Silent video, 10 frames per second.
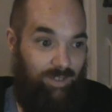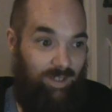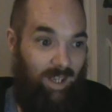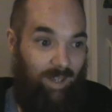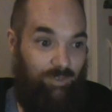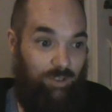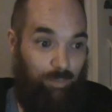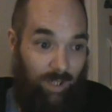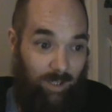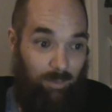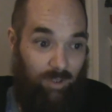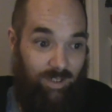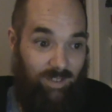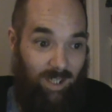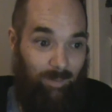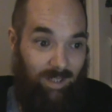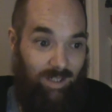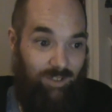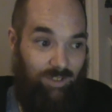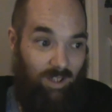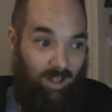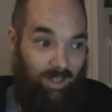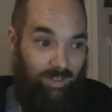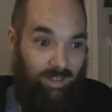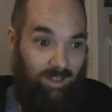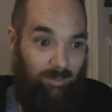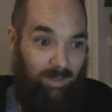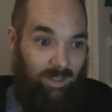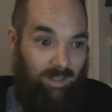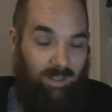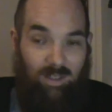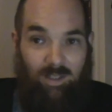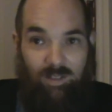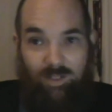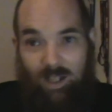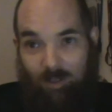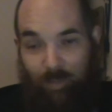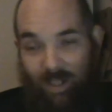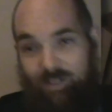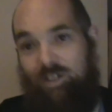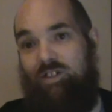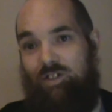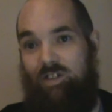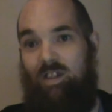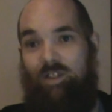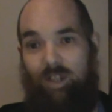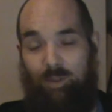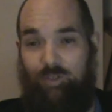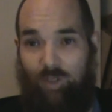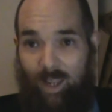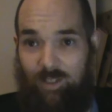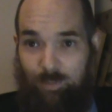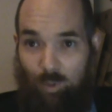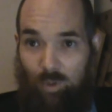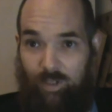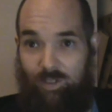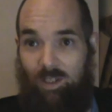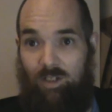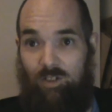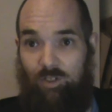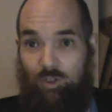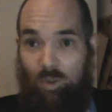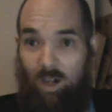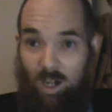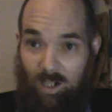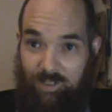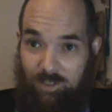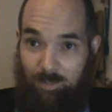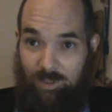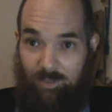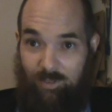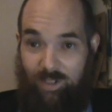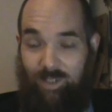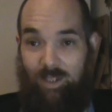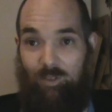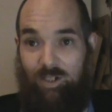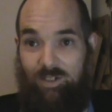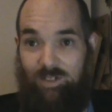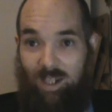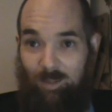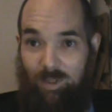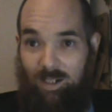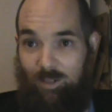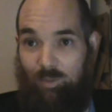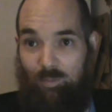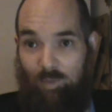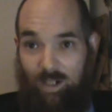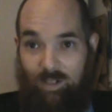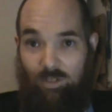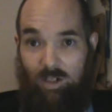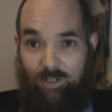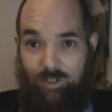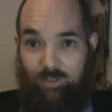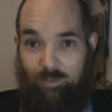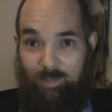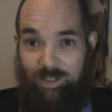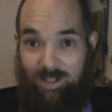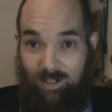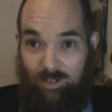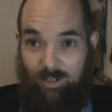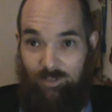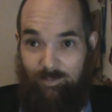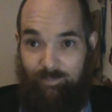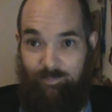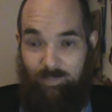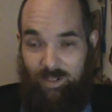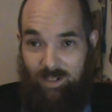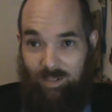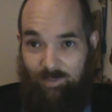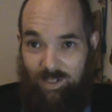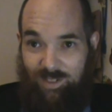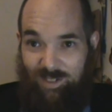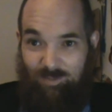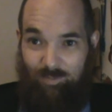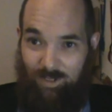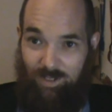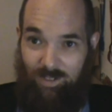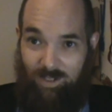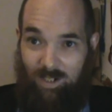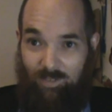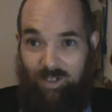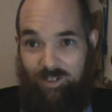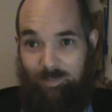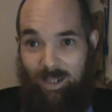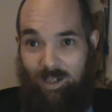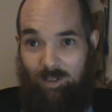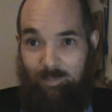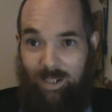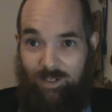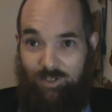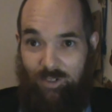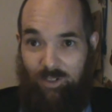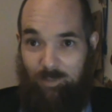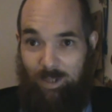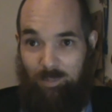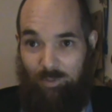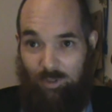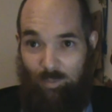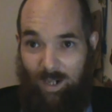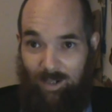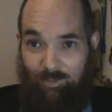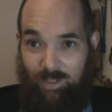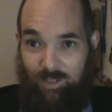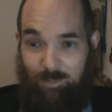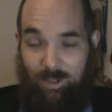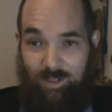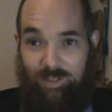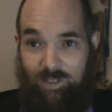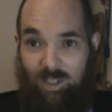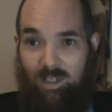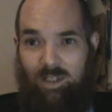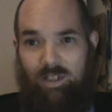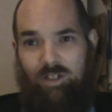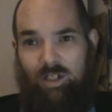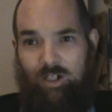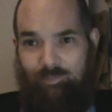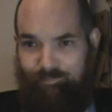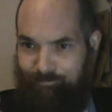did have spreadable contamination on them. Now, pay attention. They were transported to a hospital, and they were contaminated with radiological material. But NFS says we couldn't care less about making sure other people are aware of this because, you know,